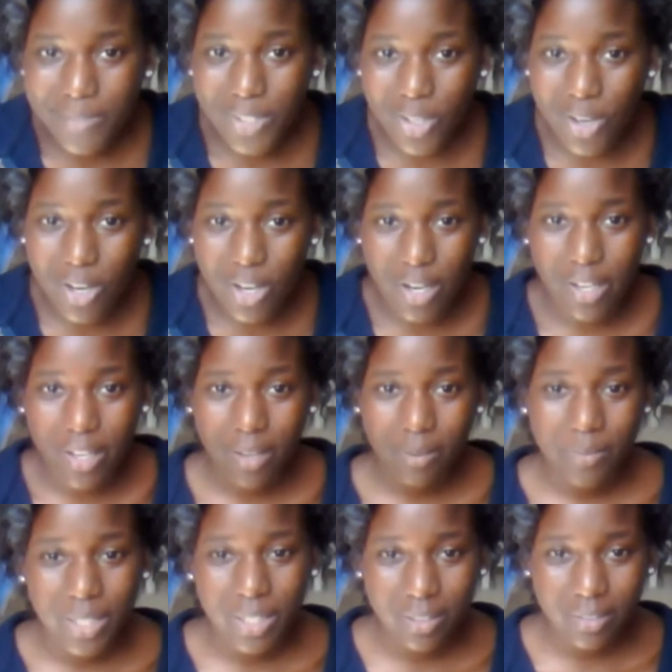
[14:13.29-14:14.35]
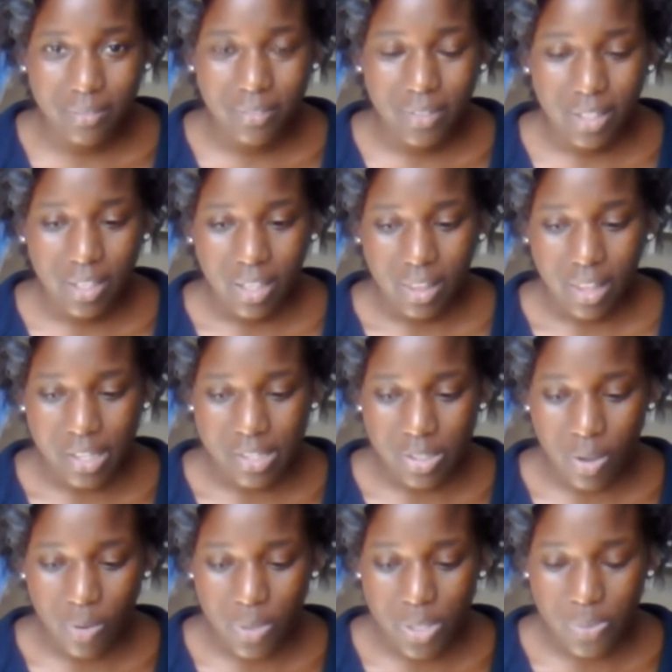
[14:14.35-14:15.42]
sorry. I mean, that's
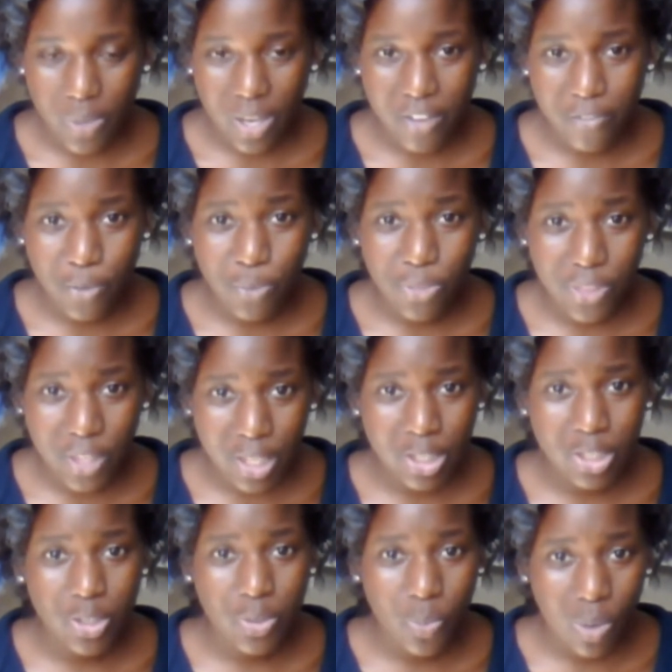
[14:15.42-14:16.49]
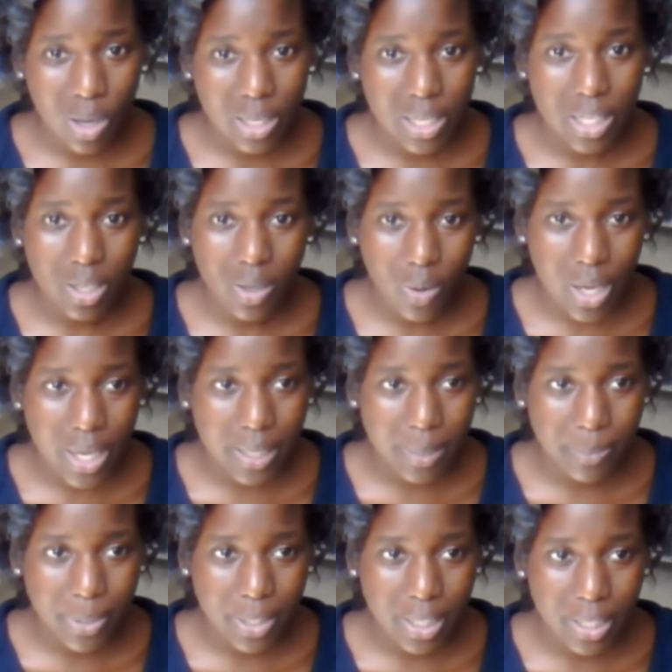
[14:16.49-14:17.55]
always why, if you think you want it, go ahead
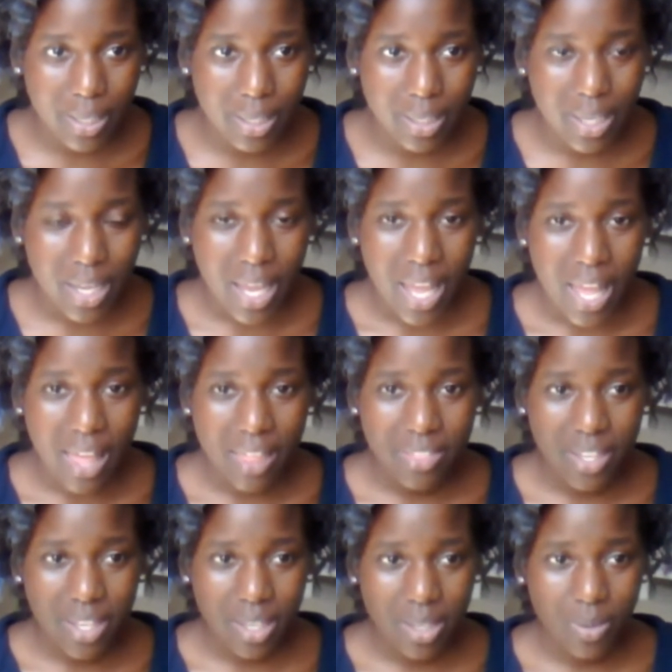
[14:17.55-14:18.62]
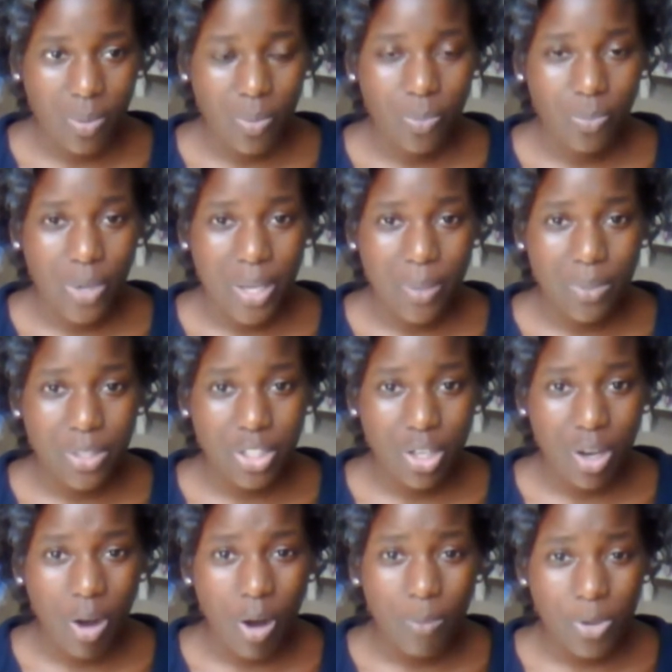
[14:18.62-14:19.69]
and put it in. And then right when
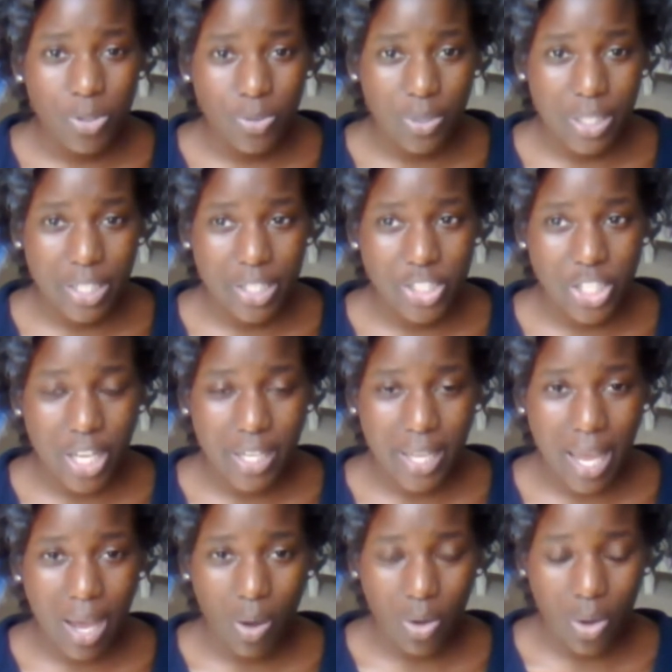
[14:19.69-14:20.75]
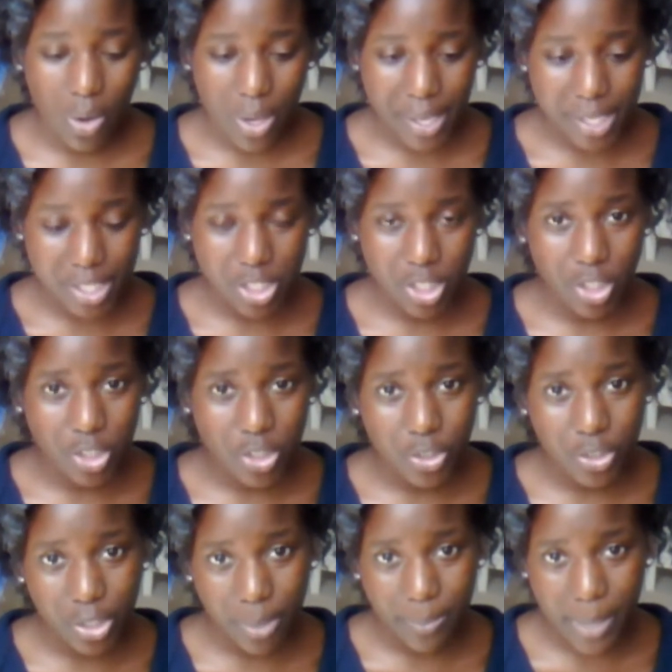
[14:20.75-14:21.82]
you're almost ready to check out, go ahead and search
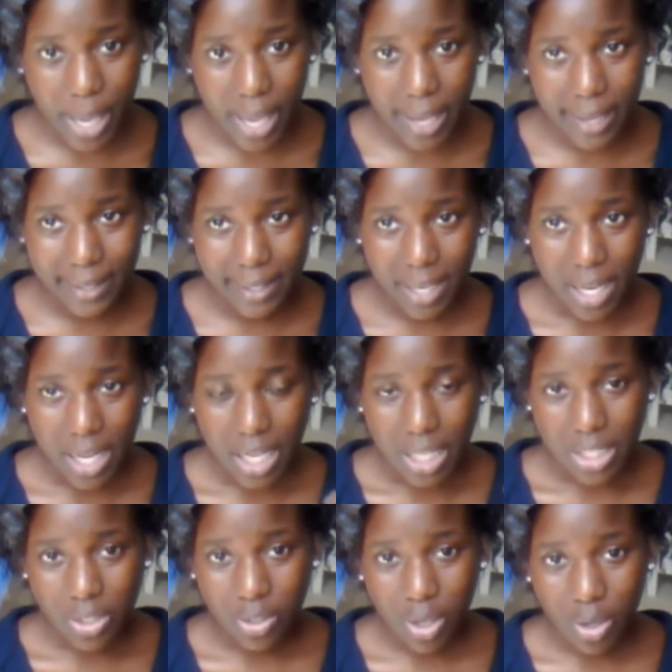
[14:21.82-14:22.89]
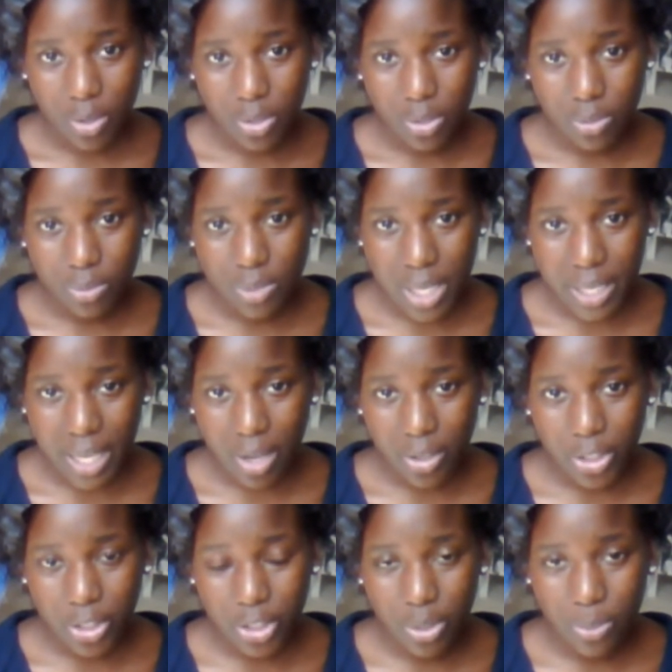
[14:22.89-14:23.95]
through your bag, you know, take
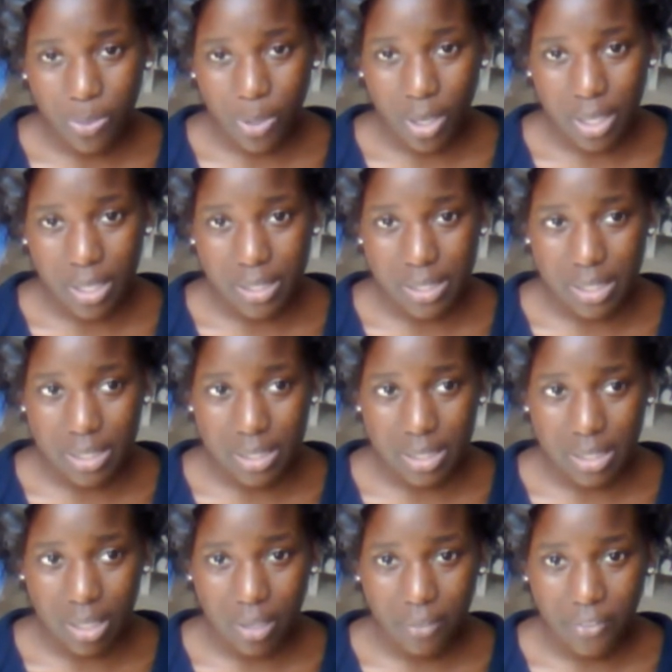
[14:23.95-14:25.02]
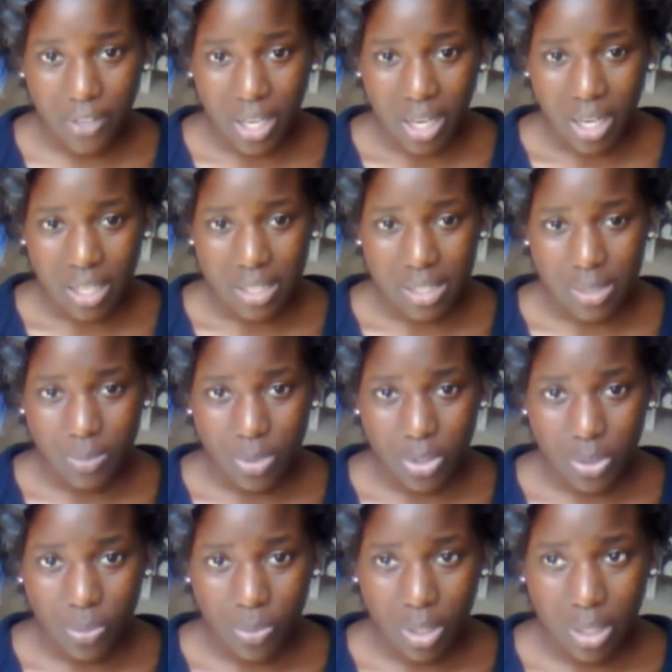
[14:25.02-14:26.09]
out your coupons and stuff and see
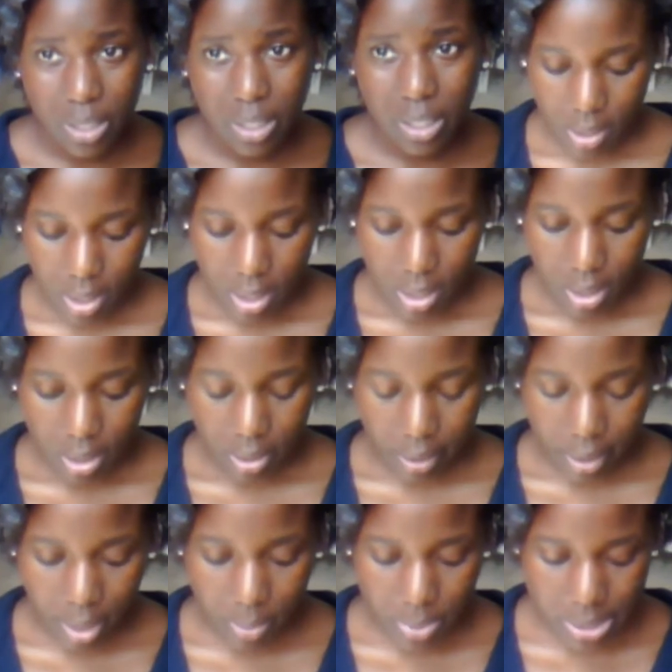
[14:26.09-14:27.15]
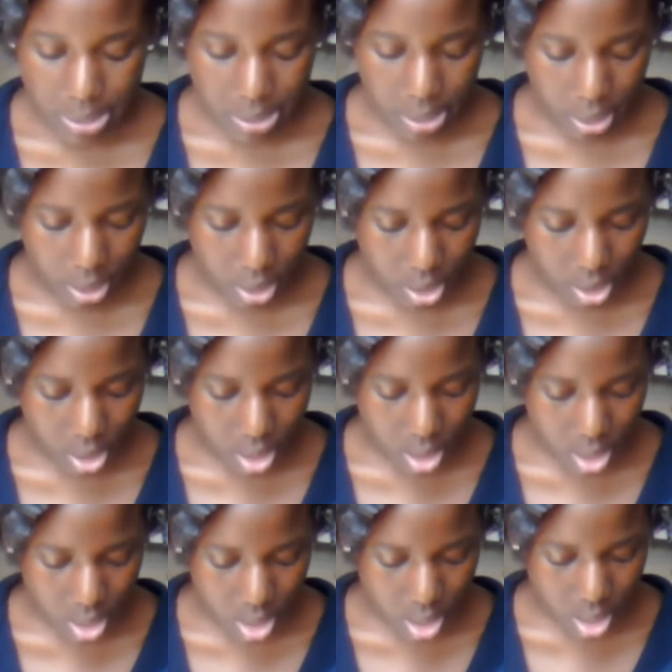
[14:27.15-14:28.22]
what you want. Like I was
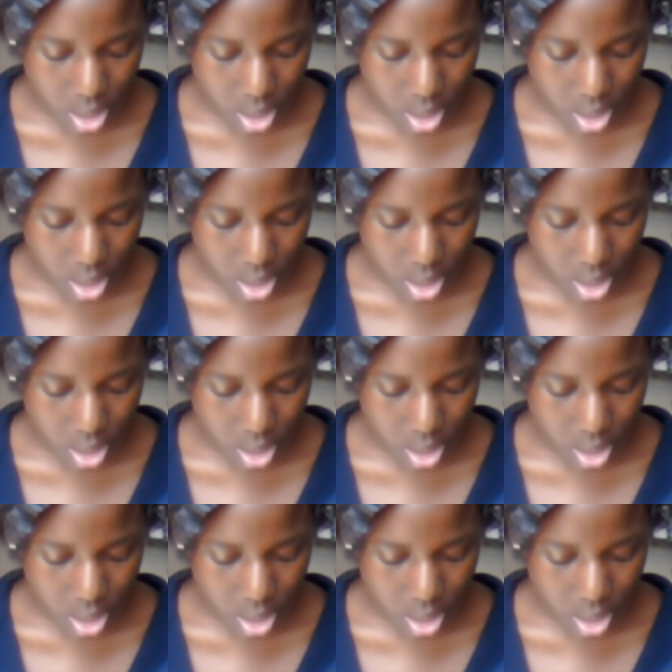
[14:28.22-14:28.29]
saying,